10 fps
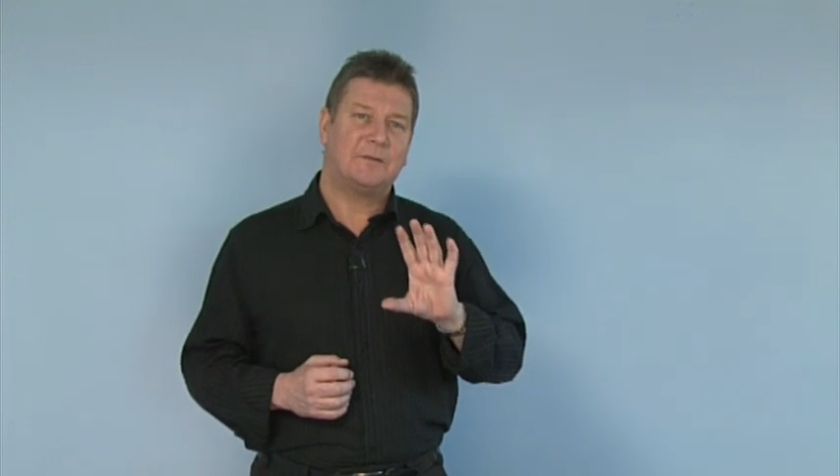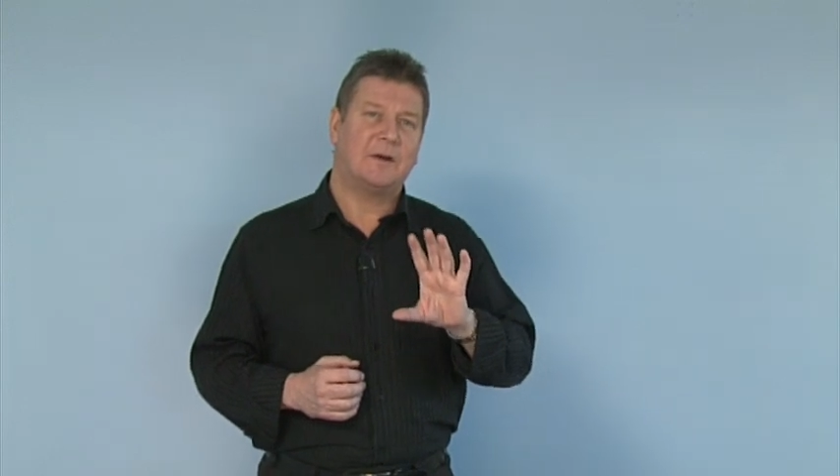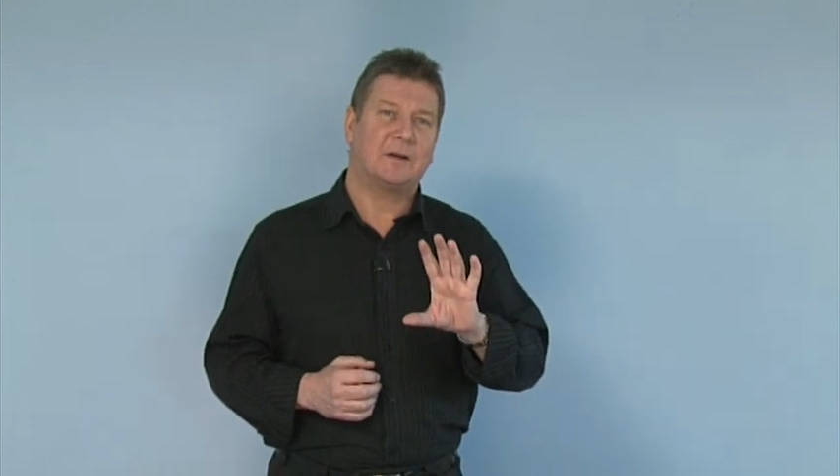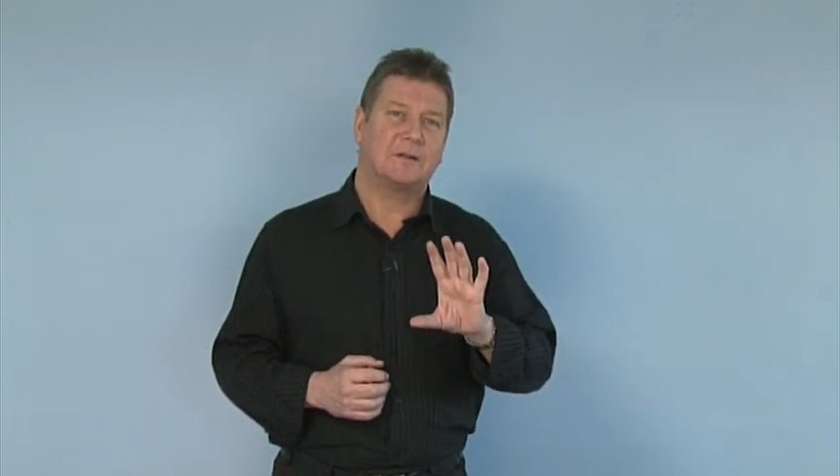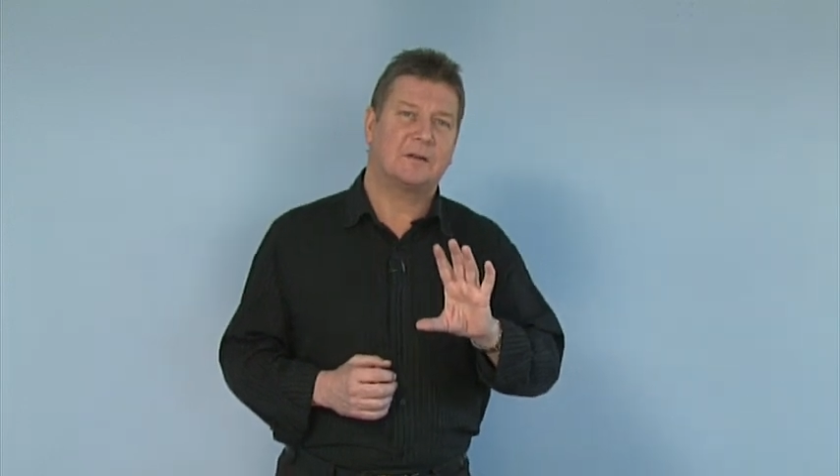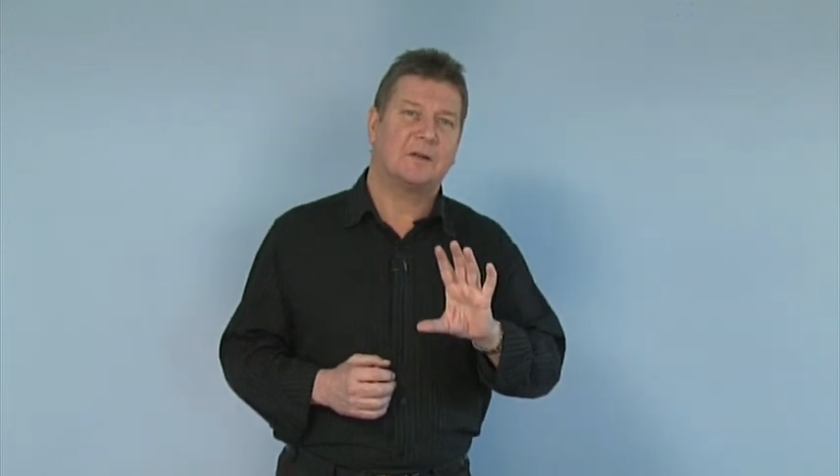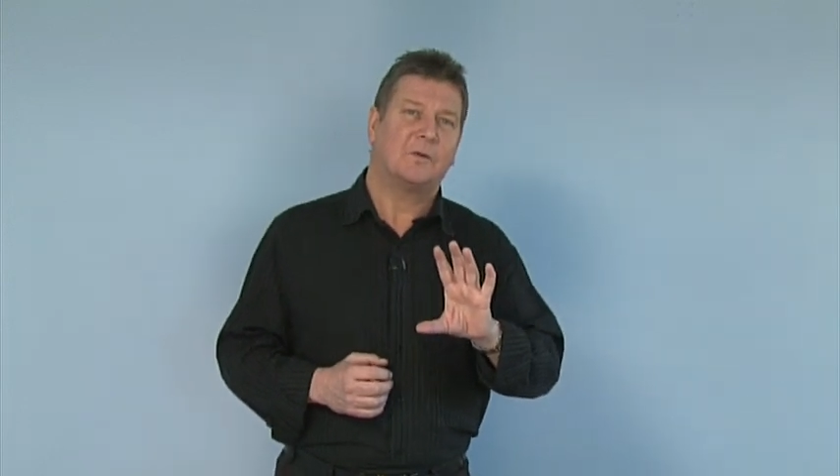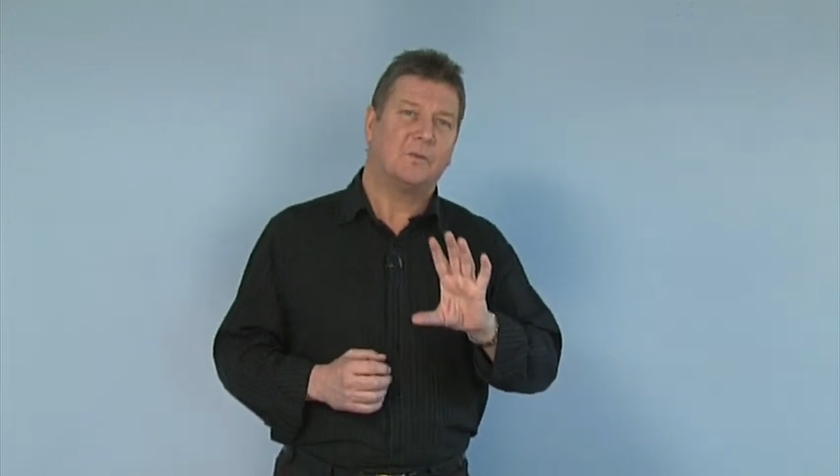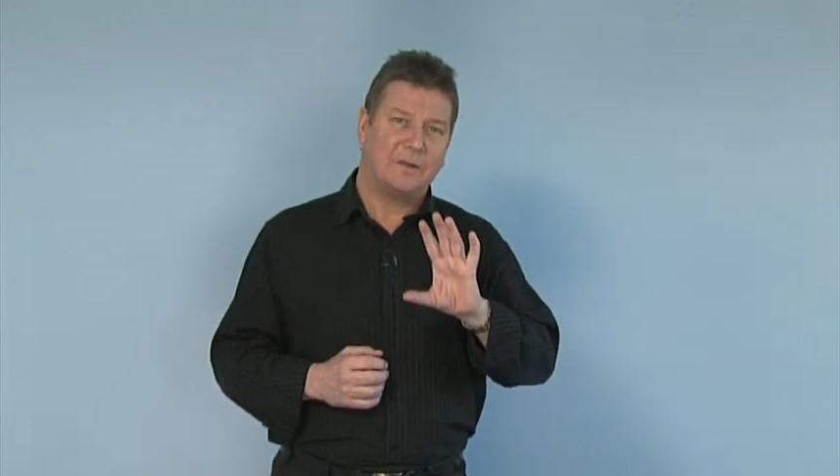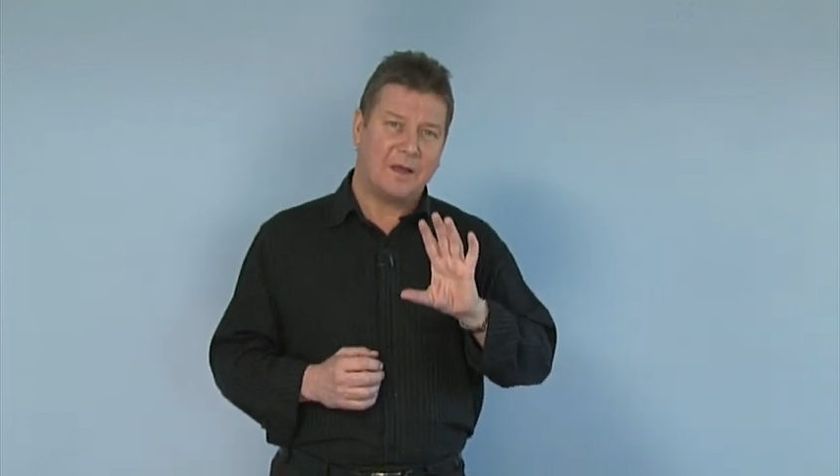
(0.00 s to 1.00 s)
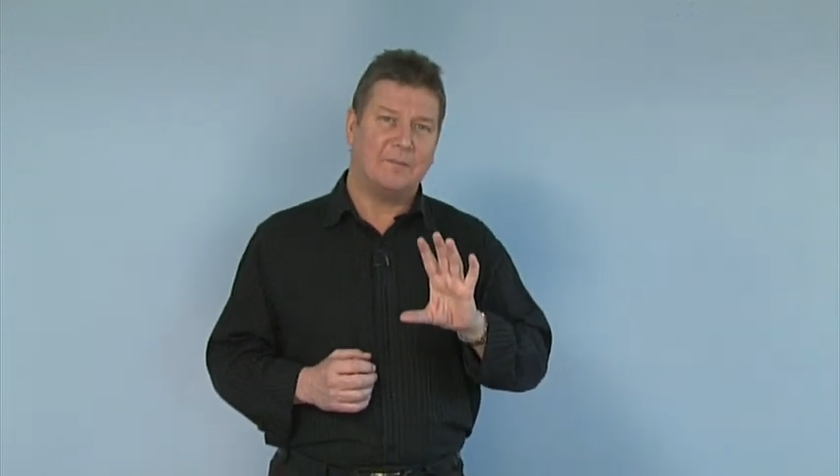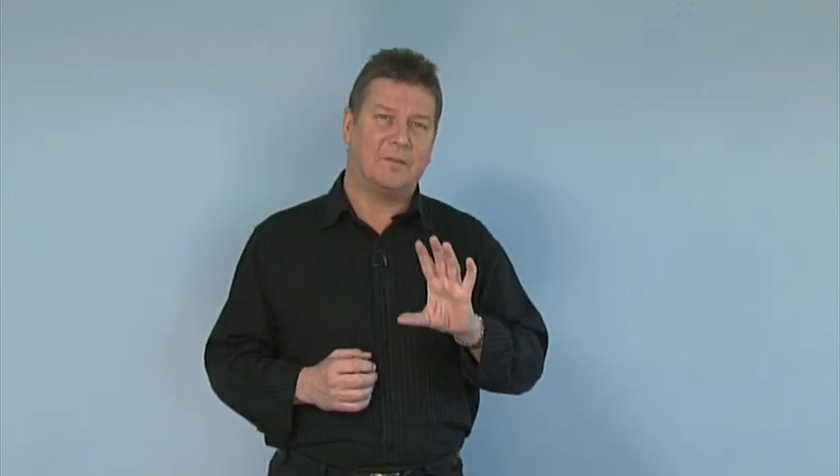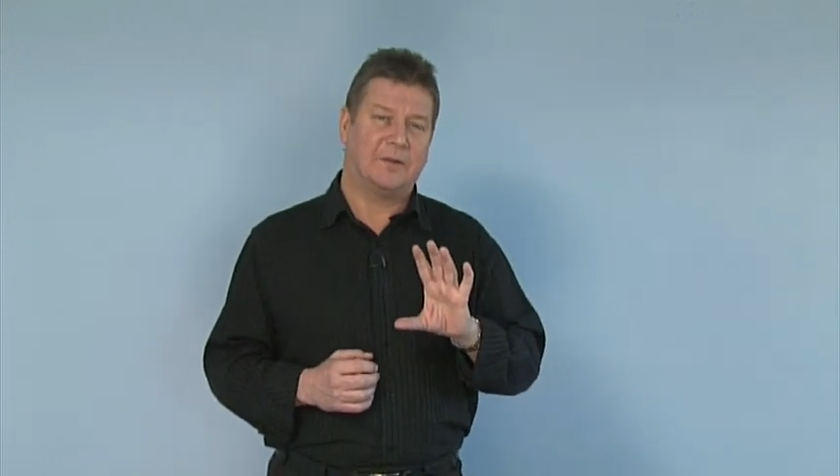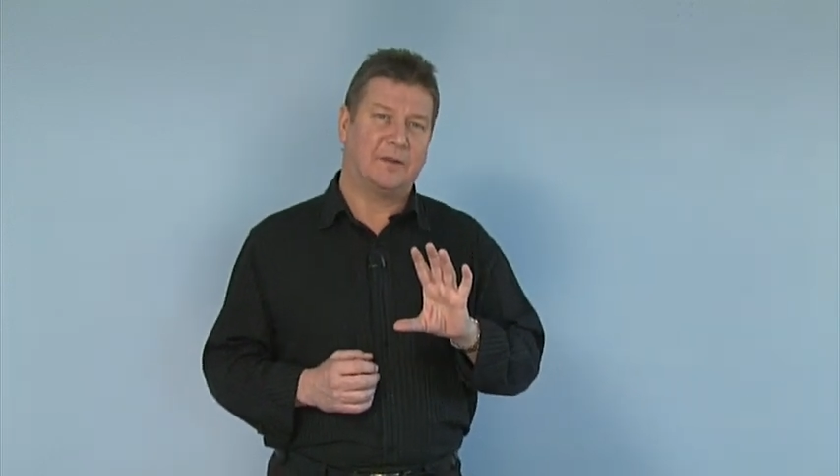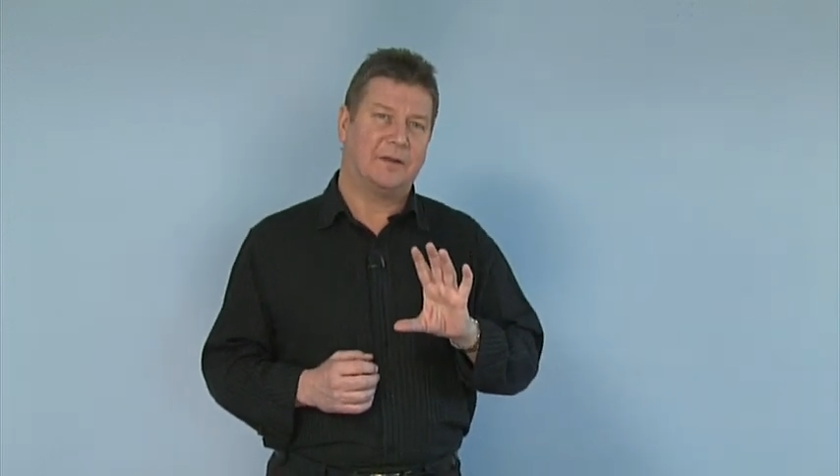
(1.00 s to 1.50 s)
first with
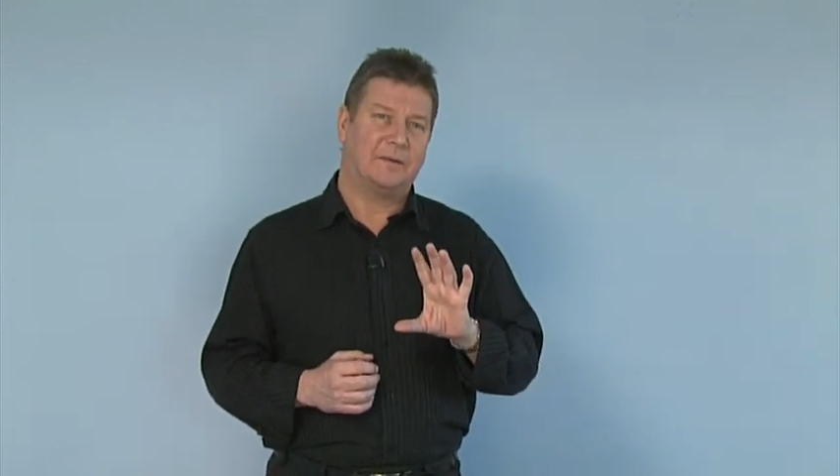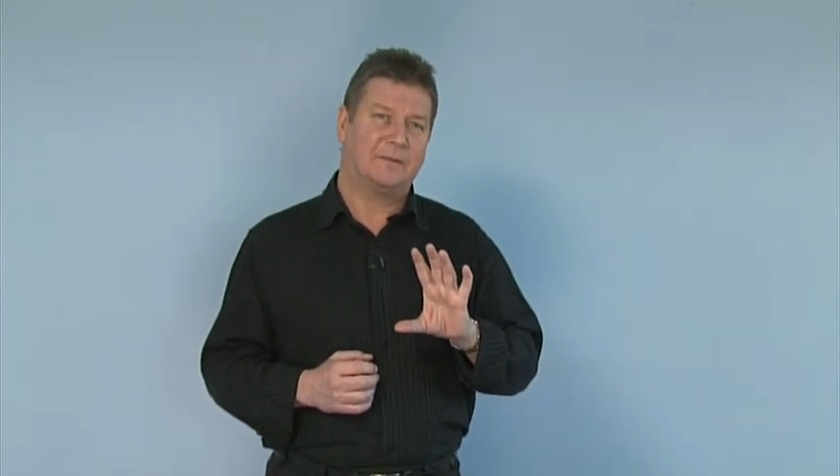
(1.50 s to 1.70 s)
empathy.